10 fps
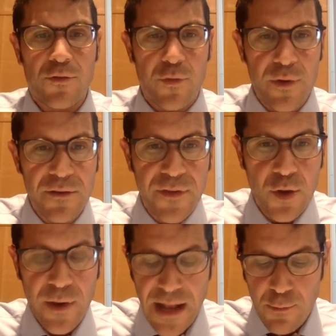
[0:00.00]

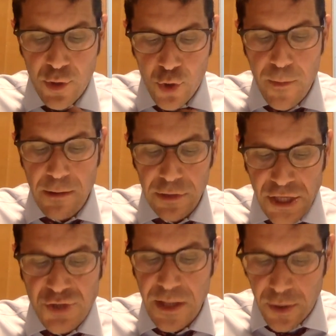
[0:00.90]
reinvigorate and renew my
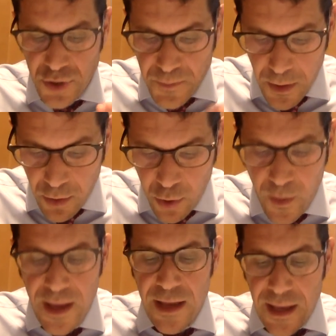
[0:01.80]
relation with HaKadosh Baruch
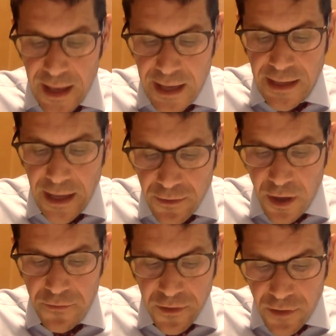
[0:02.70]
Hu, ein
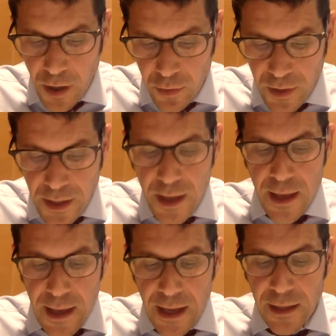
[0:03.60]
hadavar talui
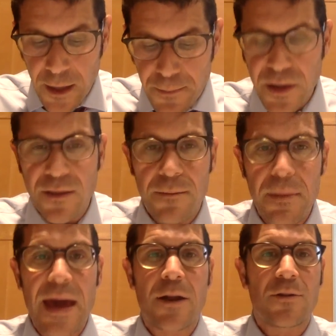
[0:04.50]
ela bi. The
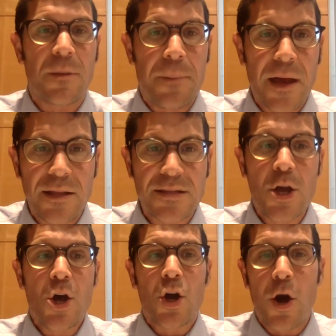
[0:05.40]
matter depends
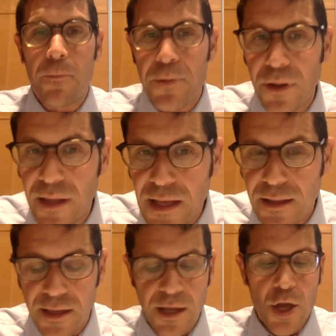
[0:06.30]

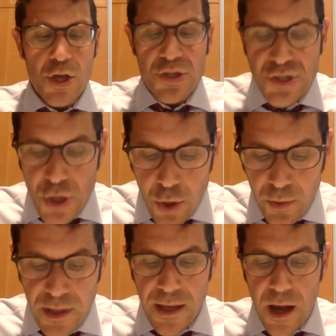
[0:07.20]
completely,
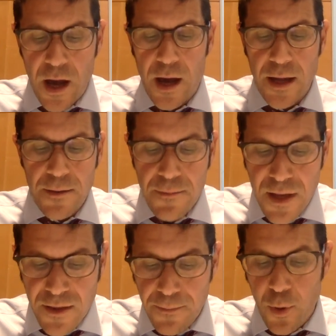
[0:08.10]
solely on
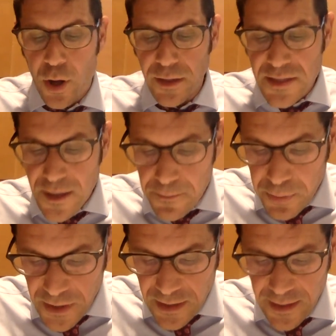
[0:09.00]
me. The ball is
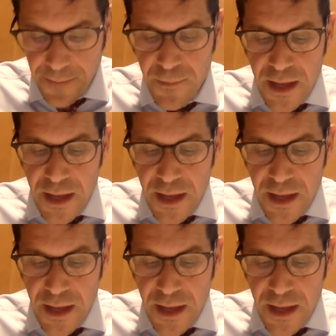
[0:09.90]
completely